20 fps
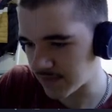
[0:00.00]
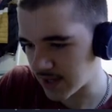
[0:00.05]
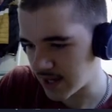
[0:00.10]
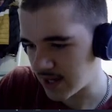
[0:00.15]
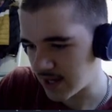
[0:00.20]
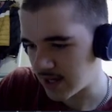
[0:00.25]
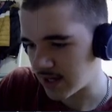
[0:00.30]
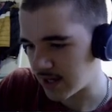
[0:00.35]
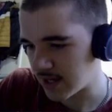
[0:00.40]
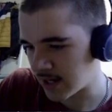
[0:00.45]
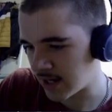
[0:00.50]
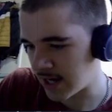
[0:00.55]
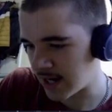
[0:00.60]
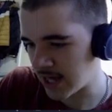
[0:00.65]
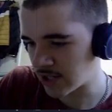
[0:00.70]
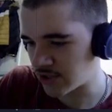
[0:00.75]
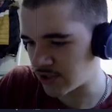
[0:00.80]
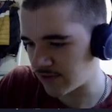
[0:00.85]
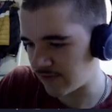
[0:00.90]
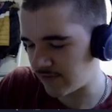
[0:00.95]
an
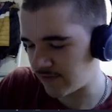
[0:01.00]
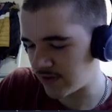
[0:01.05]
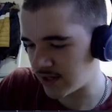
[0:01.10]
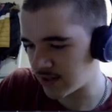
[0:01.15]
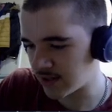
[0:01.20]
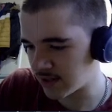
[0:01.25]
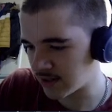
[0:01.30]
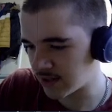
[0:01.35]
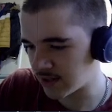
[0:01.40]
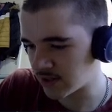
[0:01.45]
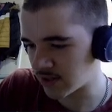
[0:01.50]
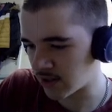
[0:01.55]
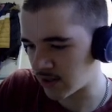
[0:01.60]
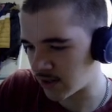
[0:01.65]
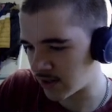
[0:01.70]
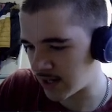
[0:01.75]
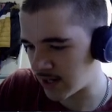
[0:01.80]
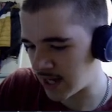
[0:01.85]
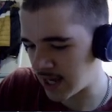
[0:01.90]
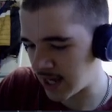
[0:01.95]
extra field on
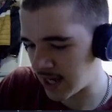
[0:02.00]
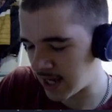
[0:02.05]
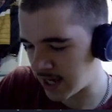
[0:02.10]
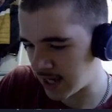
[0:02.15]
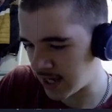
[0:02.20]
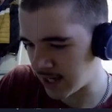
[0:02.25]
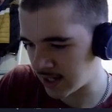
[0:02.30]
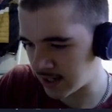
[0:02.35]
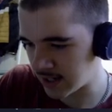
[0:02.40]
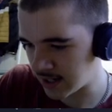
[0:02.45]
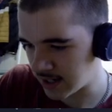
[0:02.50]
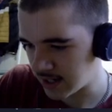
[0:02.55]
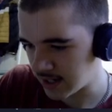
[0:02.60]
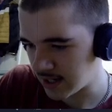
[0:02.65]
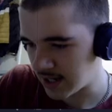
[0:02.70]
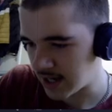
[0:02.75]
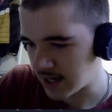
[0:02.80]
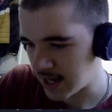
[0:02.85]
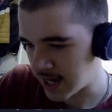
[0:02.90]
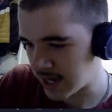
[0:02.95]
an
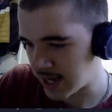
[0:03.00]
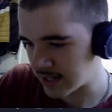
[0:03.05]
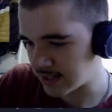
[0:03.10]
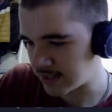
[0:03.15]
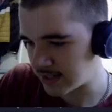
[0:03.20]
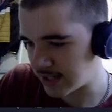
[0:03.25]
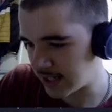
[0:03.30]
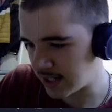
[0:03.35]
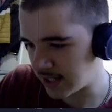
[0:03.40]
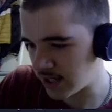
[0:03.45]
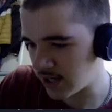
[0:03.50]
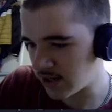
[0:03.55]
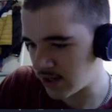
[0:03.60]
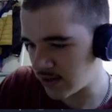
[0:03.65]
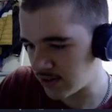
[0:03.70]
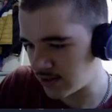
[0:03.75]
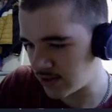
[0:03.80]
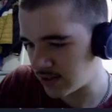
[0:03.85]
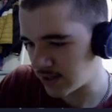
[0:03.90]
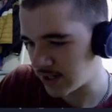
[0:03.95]
AST
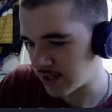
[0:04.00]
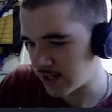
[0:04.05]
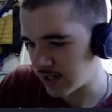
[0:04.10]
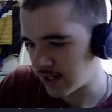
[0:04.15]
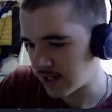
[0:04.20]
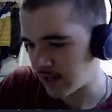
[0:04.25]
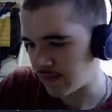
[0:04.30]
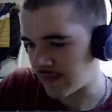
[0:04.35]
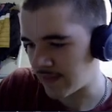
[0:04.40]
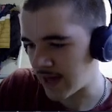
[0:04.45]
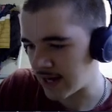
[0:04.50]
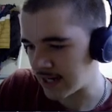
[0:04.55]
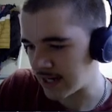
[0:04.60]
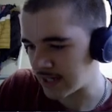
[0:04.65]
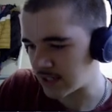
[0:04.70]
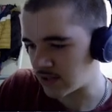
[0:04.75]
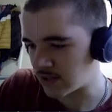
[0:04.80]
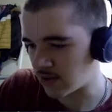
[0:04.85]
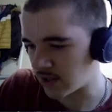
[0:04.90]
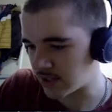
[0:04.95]
node that is
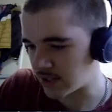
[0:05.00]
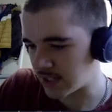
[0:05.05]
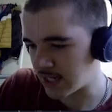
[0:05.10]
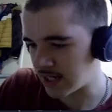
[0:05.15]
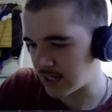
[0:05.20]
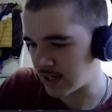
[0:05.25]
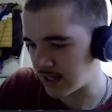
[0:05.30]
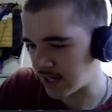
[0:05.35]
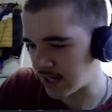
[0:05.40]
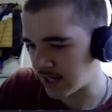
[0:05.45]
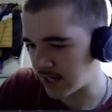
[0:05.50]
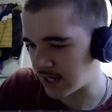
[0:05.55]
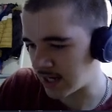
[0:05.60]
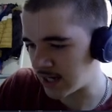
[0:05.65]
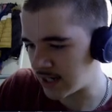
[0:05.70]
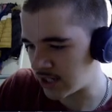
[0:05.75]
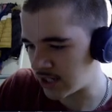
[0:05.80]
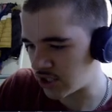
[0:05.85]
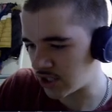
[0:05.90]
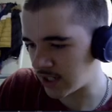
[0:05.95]
not
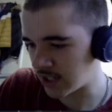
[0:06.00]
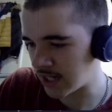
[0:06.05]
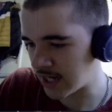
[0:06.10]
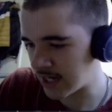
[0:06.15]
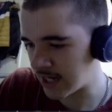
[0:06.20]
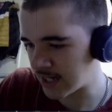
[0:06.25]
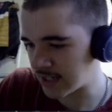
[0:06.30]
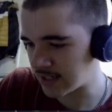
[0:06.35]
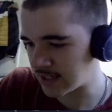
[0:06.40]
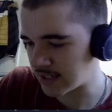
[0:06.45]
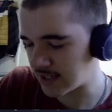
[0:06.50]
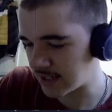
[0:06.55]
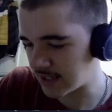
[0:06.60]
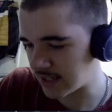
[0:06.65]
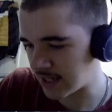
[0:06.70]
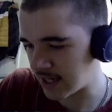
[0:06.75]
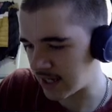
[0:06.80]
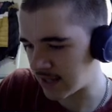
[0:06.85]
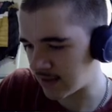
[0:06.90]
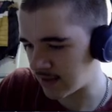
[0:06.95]
initialized
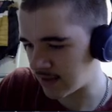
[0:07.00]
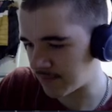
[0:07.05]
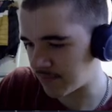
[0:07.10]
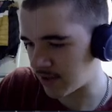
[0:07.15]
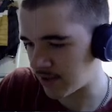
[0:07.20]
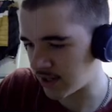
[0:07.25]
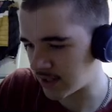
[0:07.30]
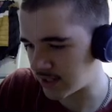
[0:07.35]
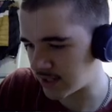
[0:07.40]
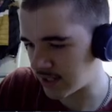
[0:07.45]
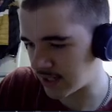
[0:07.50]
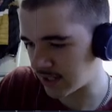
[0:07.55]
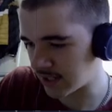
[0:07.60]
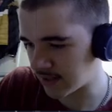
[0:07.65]
in the parsing.